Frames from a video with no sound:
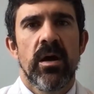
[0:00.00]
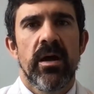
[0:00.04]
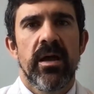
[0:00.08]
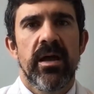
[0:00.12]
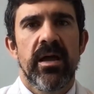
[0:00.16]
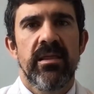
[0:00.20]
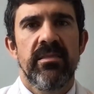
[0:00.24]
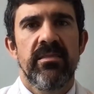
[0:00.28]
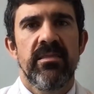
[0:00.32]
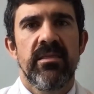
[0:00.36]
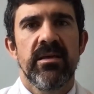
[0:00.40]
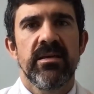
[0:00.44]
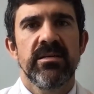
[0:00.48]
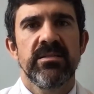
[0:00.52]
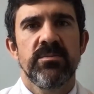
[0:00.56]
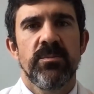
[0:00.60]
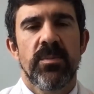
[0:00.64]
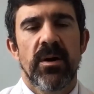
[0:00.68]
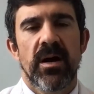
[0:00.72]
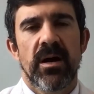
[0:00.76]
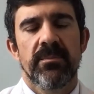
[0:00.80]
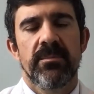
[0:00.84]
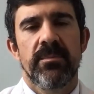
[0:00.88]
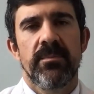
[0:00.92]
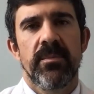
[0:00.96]
in this
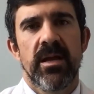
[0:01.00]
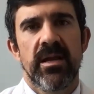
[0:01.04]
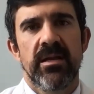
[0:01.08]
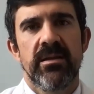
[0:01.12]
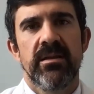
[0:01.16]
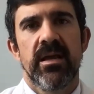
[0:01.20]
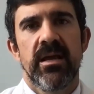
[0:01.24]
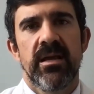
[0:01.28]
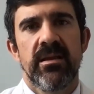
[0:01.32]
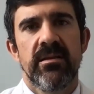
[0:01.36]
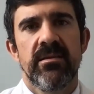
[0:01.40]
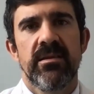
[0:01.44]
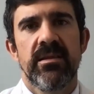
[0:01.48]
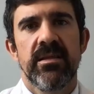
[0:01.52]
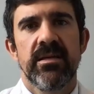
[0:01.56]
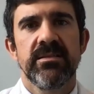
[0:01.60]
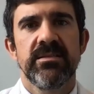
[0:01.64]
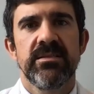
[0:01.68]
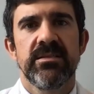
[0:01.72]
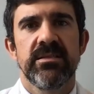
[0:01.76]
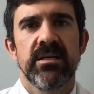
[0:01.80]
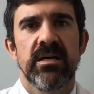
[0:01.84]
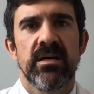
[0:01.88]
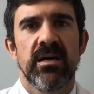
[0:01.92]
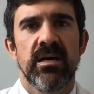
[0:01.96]
pop in, in
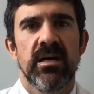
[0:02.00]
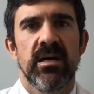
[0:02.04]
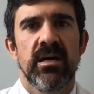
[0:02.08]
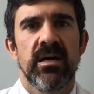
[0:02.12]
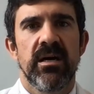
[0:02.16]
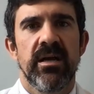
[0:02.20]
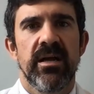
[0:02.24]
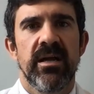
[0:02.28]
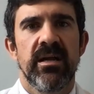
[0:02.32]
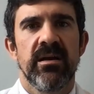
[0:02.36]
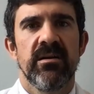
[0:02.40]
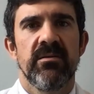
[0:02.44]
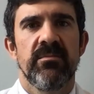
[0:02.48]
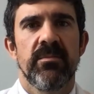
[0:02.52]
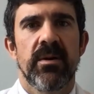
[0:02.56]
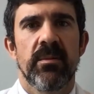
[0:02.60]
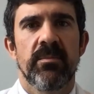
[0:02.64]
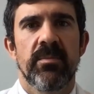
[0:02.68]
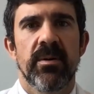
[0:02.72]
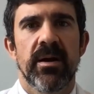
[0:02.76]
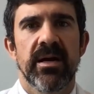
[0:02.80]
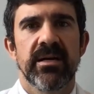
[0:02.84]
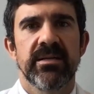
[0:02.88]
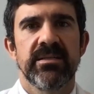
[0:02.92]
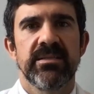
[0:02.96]
this area of my
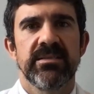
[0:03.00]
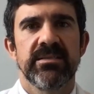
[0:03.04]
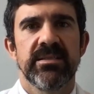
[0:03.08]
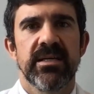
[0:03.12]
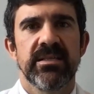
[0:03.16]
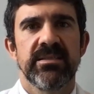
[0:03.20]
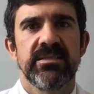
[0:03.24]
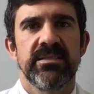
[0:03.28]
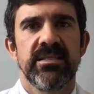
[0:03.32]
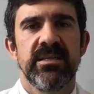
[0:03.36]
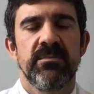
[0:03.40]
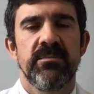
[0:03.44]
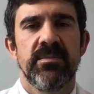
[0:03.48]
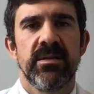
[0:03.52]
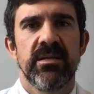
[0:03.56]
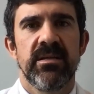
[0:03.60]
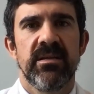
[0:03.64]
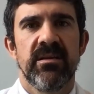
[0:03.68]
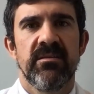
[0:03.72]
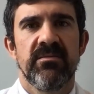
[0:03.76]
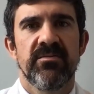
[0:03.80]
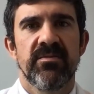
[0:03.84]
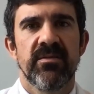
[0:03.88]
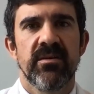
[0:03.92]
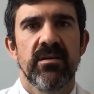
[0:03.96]
practice, I see a bit
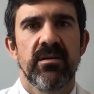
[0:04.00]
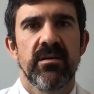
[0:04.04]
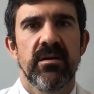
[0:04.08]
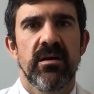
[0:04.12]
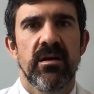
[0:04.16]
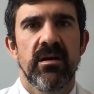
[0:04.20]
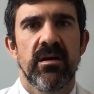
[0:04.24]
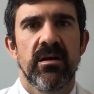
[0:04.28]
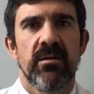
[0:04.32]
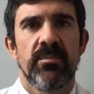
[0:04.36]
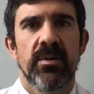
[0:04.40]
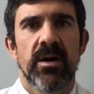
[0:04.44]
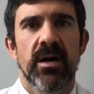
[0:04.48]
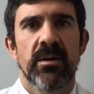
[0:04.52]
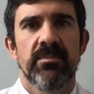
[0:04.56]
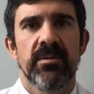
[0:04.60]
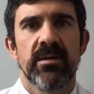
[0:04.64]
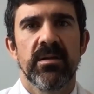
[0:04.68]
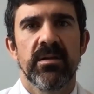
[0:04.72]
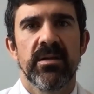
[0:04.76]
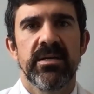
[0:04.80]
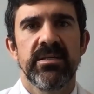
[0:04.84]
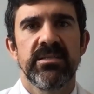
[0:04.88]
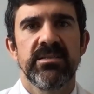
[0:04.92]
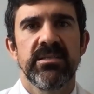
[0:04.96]
different
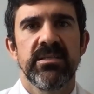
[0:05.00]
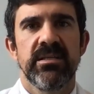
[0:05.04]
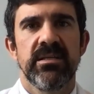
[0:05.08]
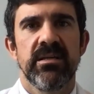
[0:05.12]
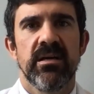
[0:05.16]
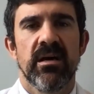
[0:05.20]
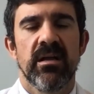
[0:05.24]
population.